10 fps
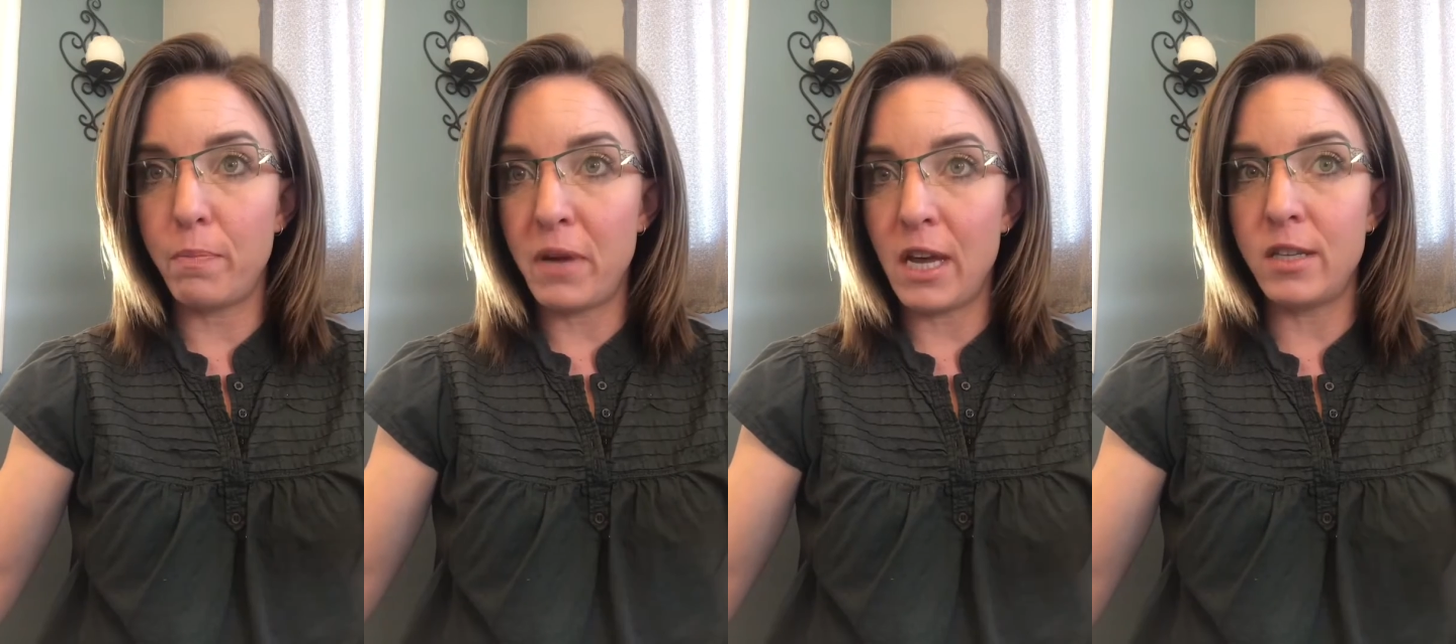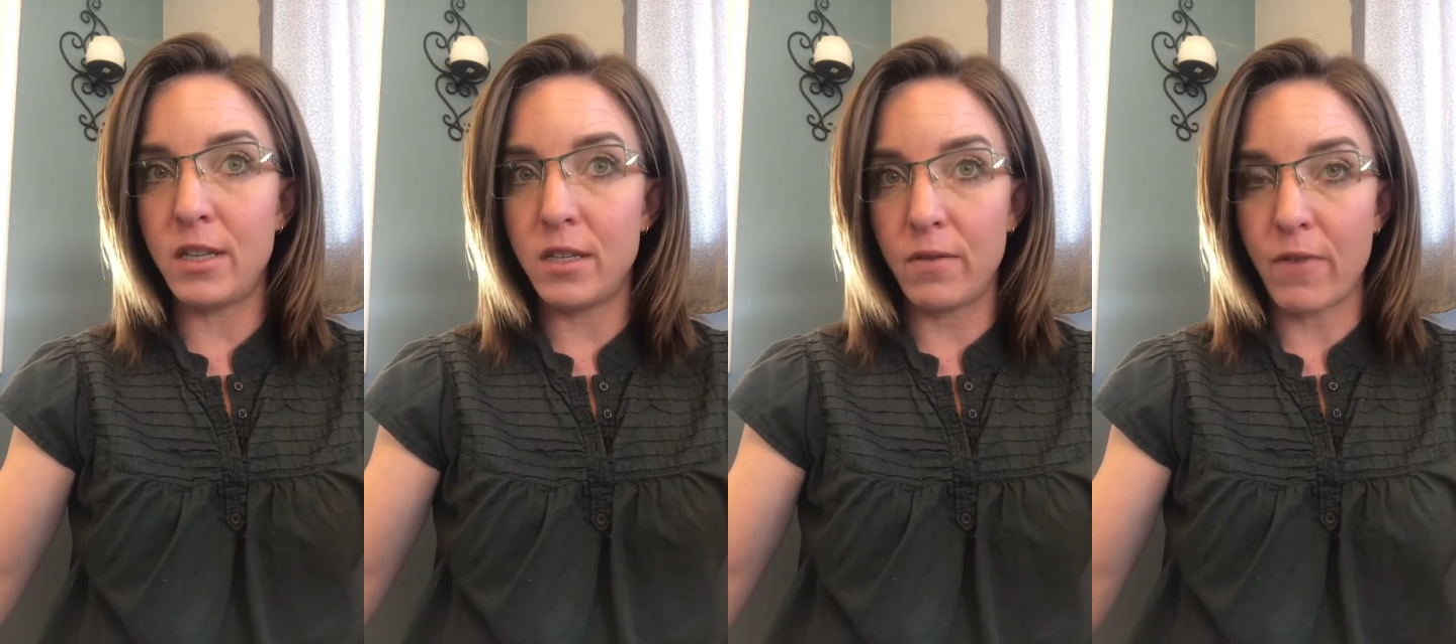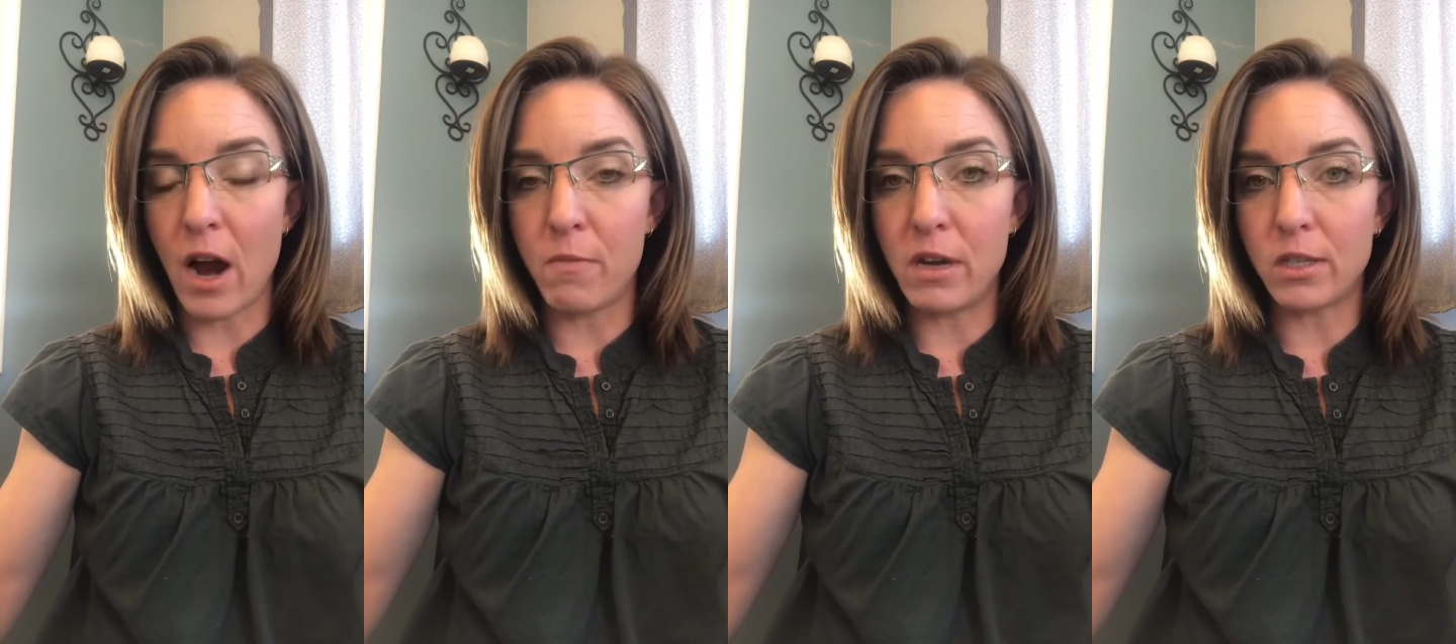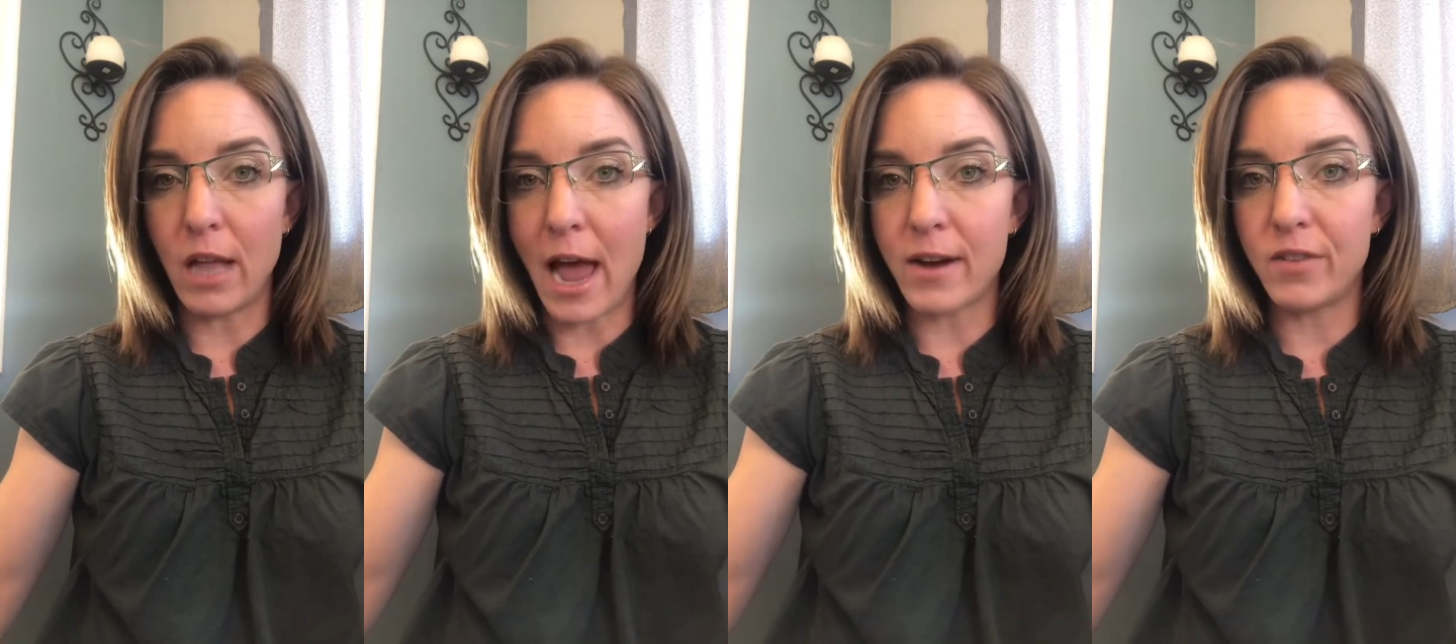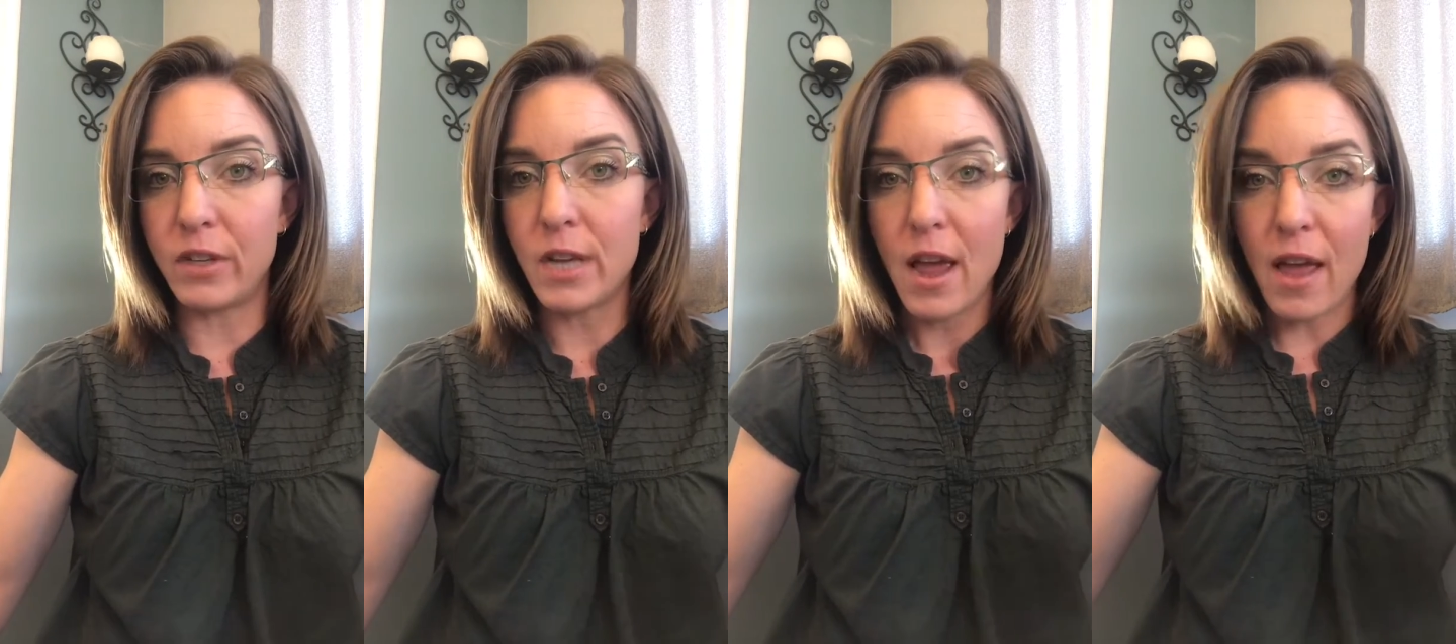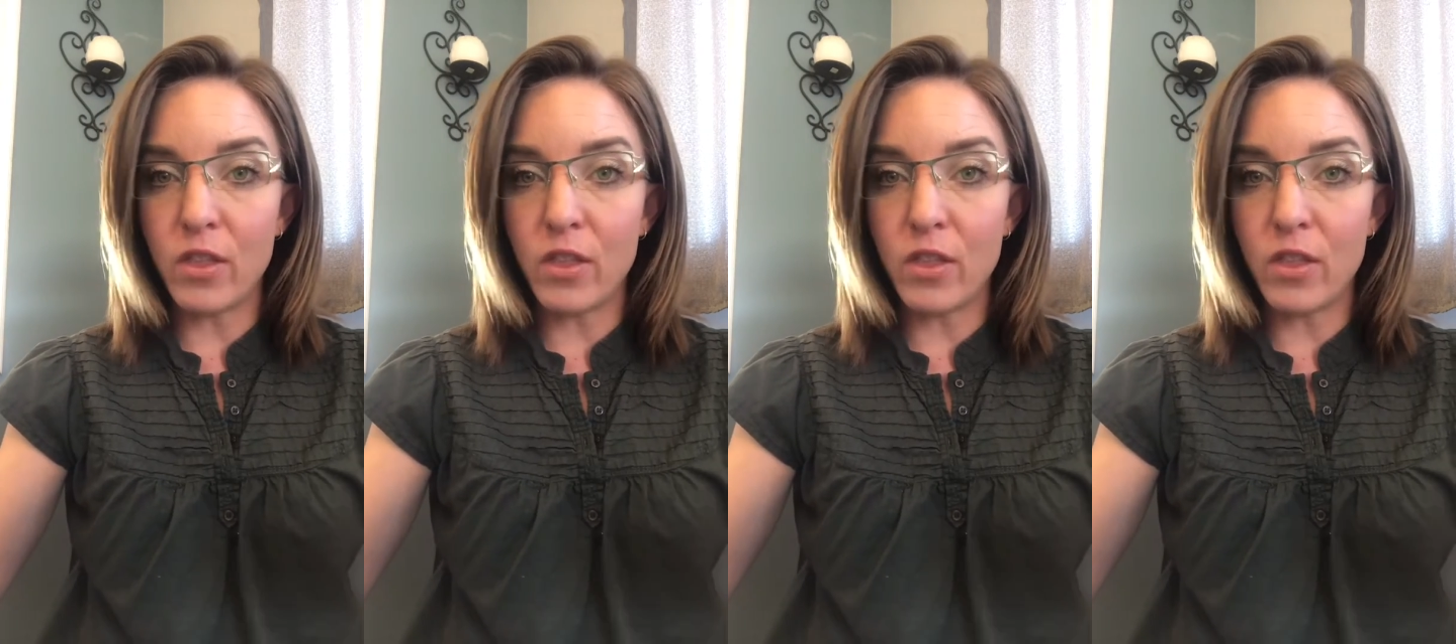appease these environmental activists.